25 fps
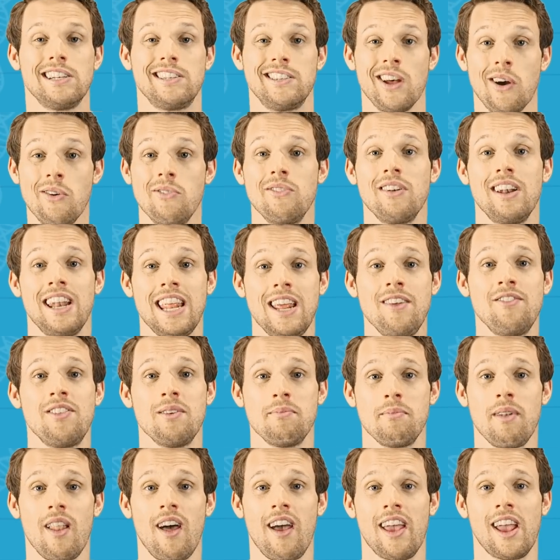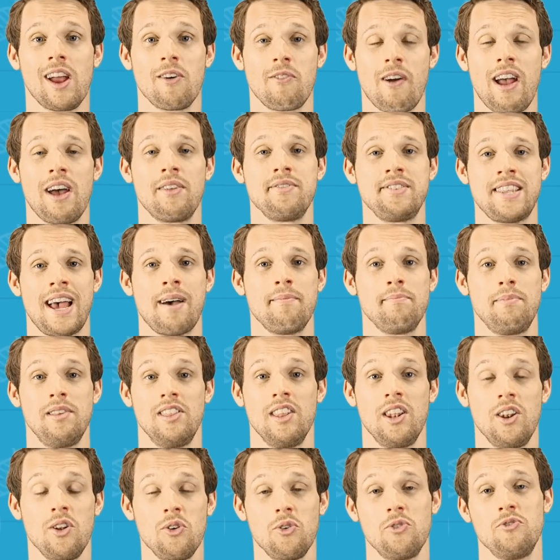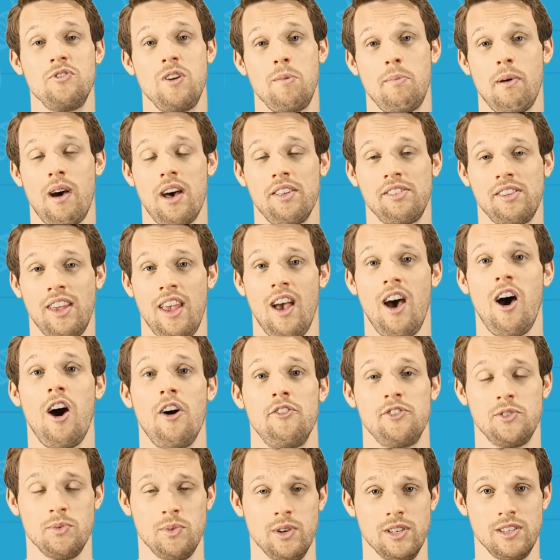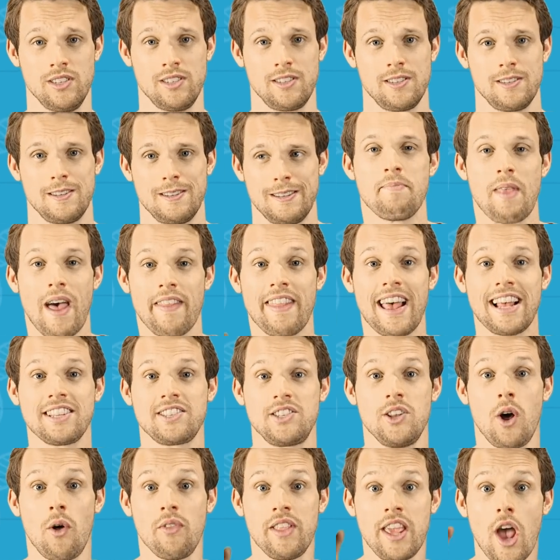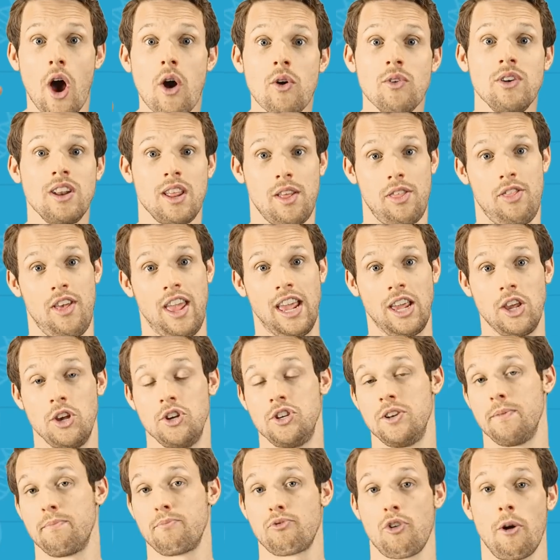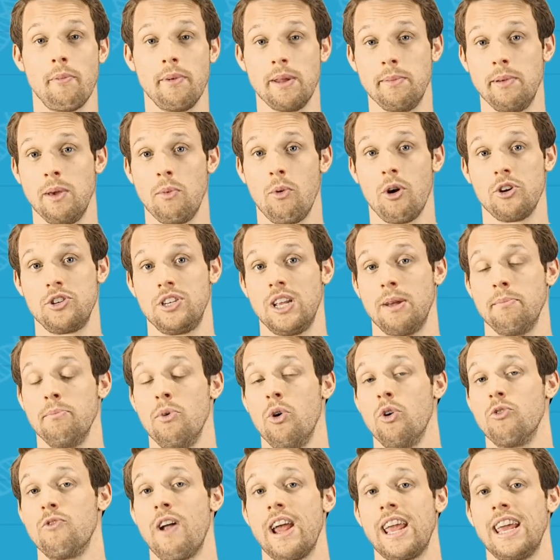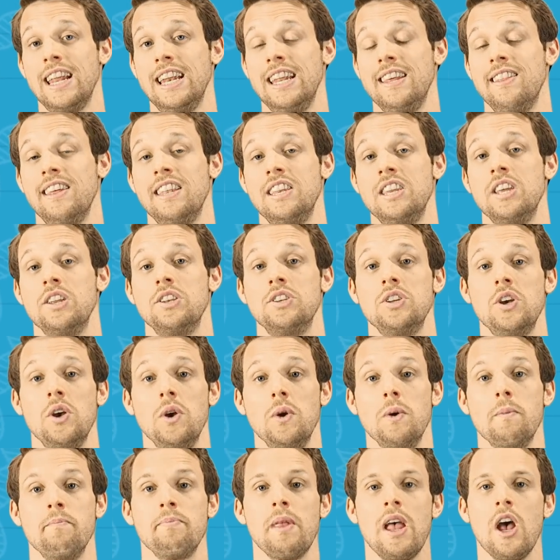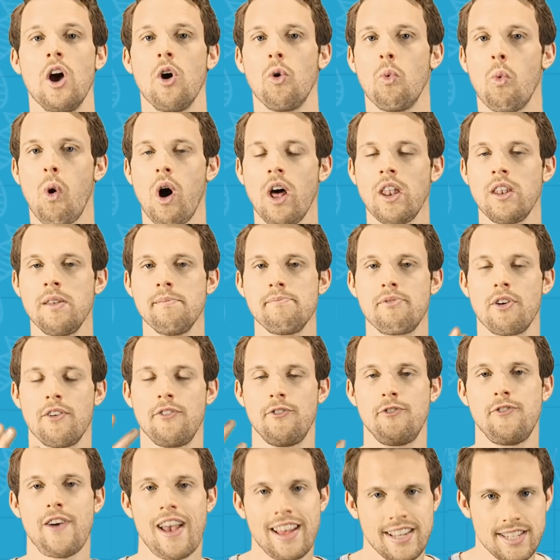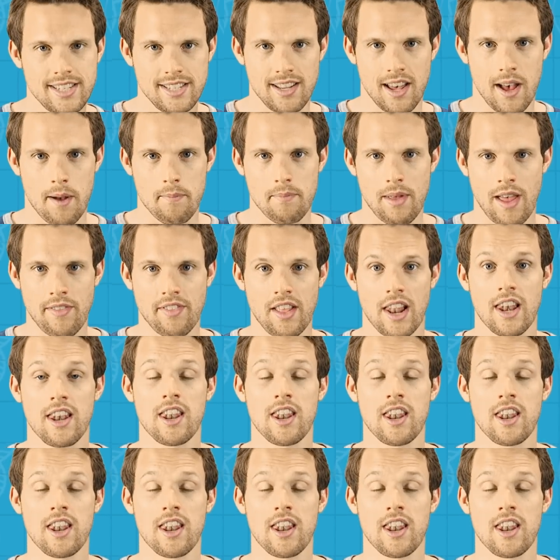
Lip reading: don't leave them lying around damp in the laundry basket afterwards. And that's not the only thing you should probably be washing more regularly than you do. One professor at the